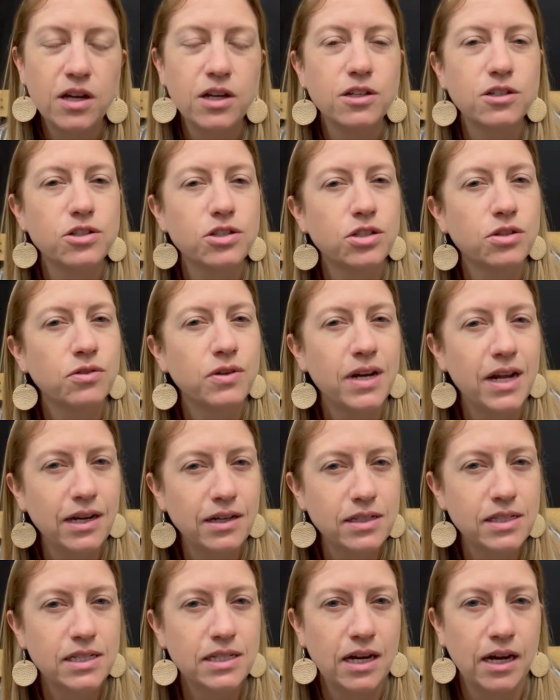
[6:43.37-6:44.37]
So
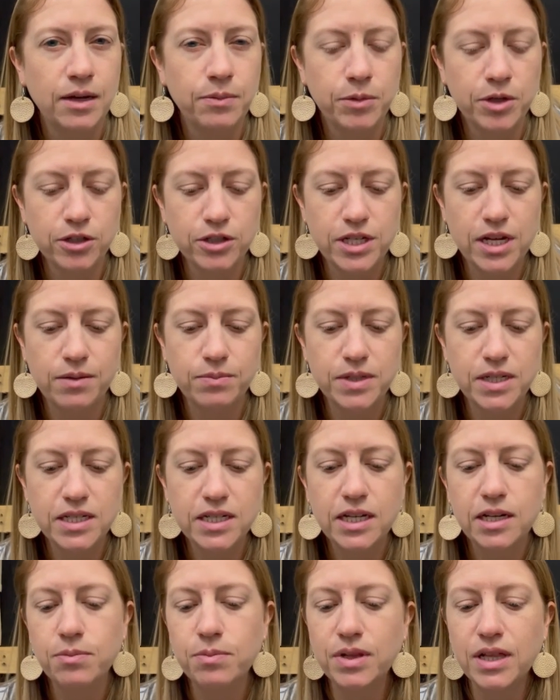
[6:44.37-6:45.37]
next time you're tempted to
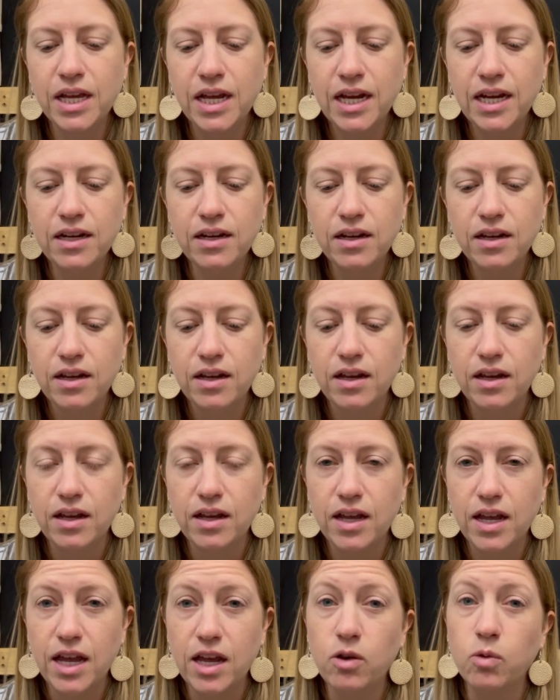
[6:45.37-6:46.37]
complain,
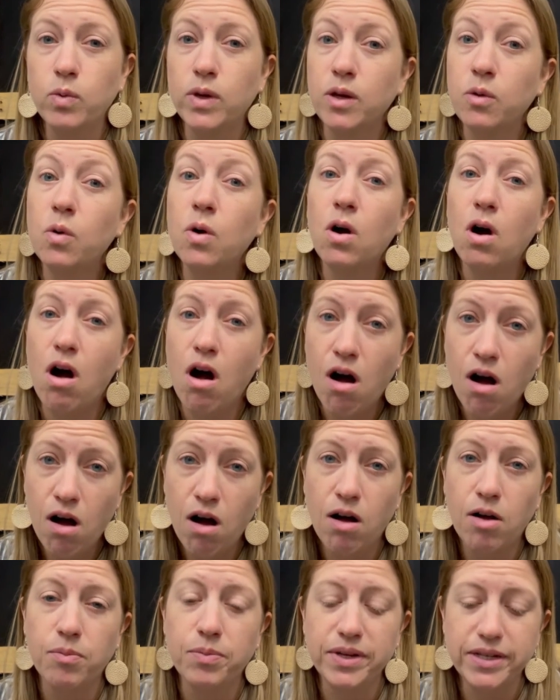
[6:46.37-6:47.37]
and we will
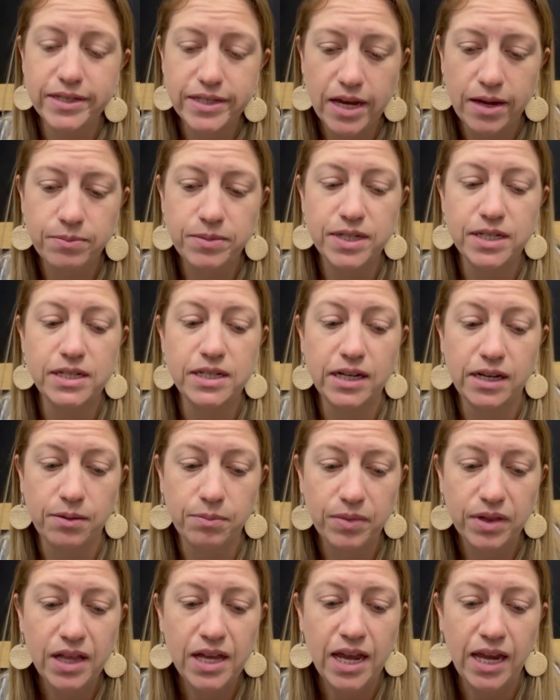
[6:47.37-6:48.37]
all be tempted to
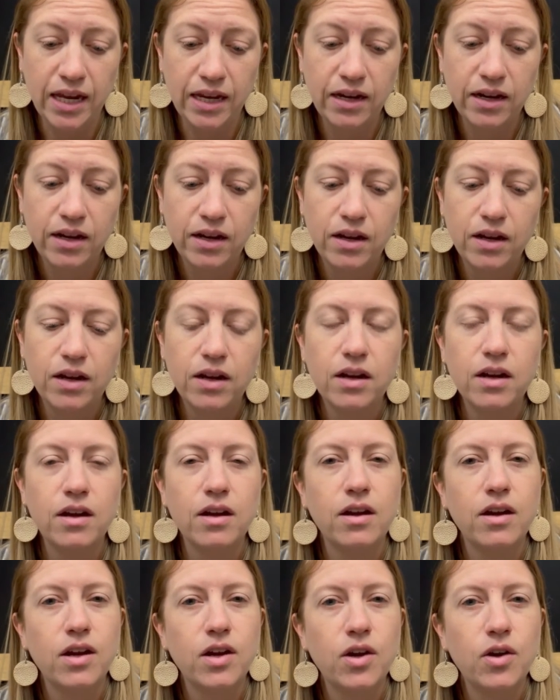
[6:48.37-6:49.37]
complain,
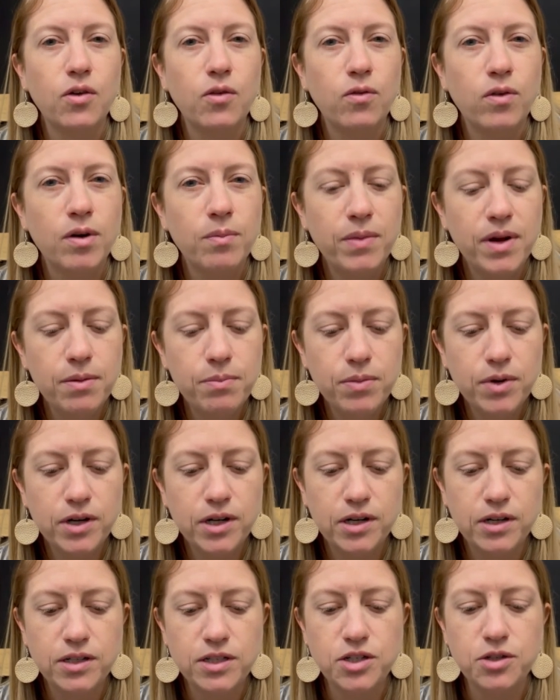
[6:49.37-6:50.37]
remember
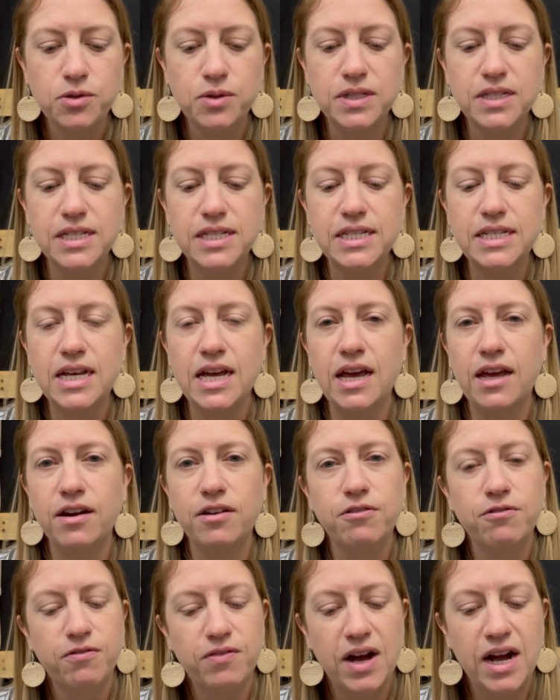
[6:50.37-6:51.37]
to instead
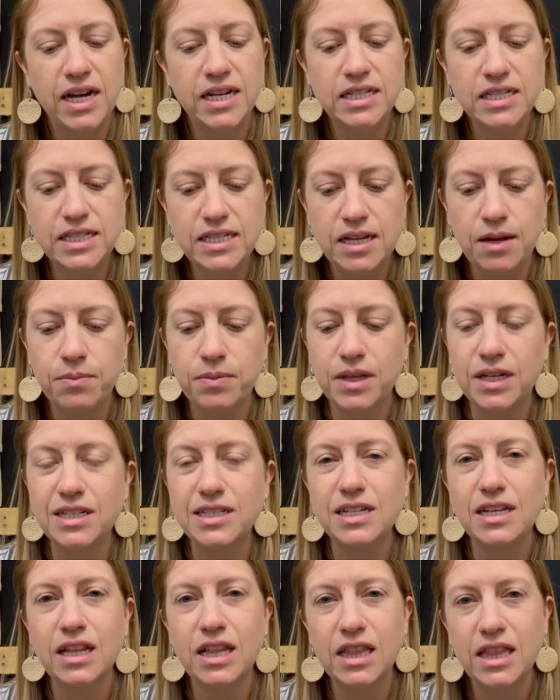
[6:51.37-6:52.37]
find something
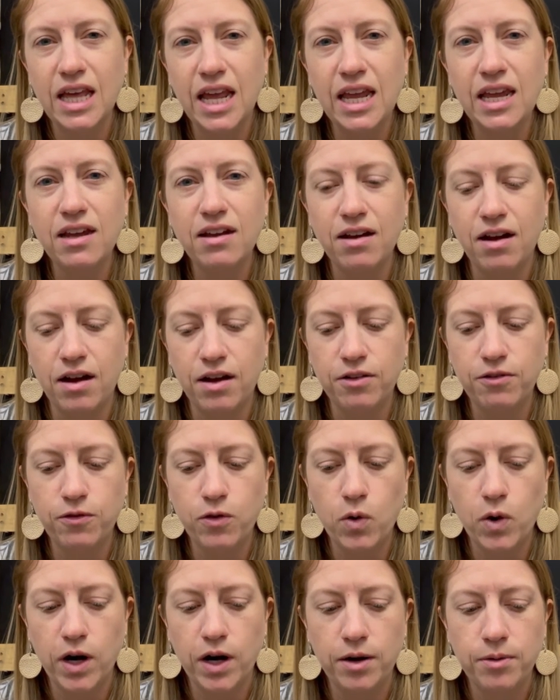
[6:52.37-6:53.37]
to thank God
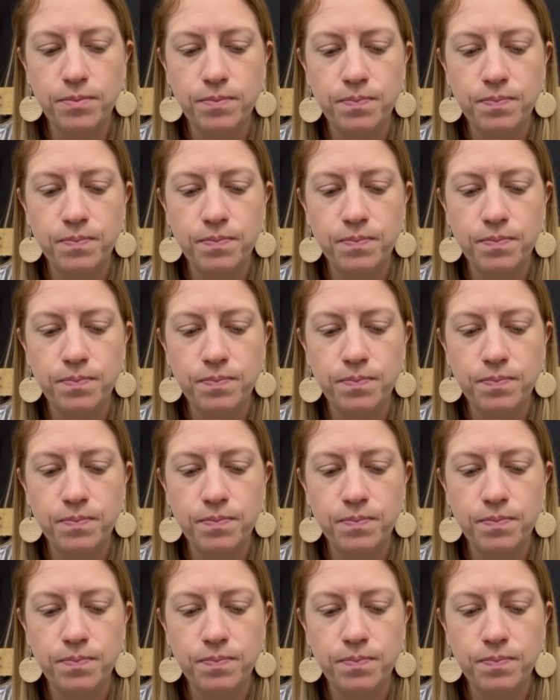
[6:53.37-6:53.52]
for.